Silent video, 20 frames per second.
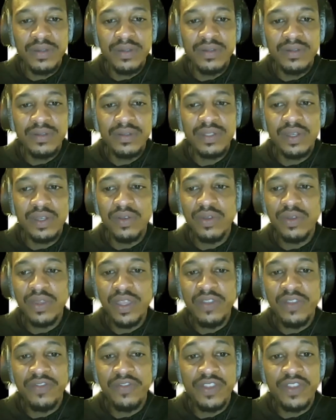So
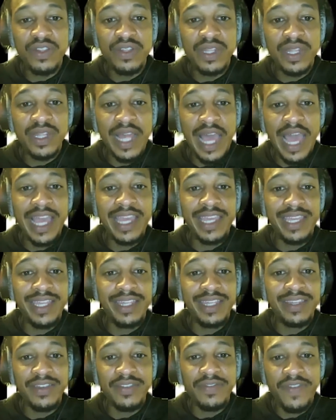if you're
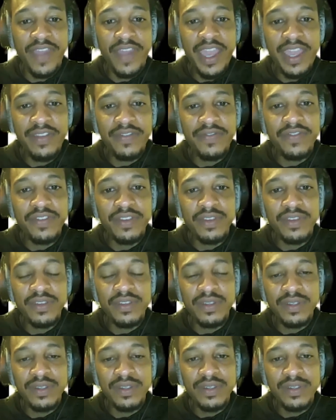lacking the faith,
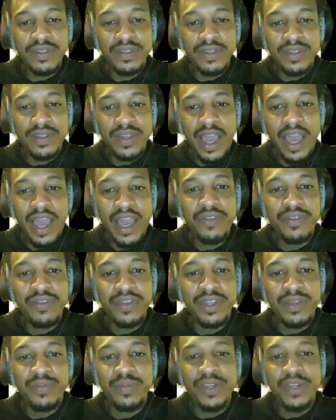how
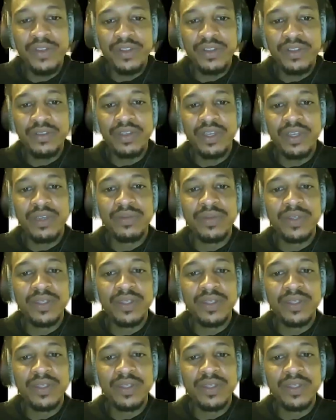can a miracle come?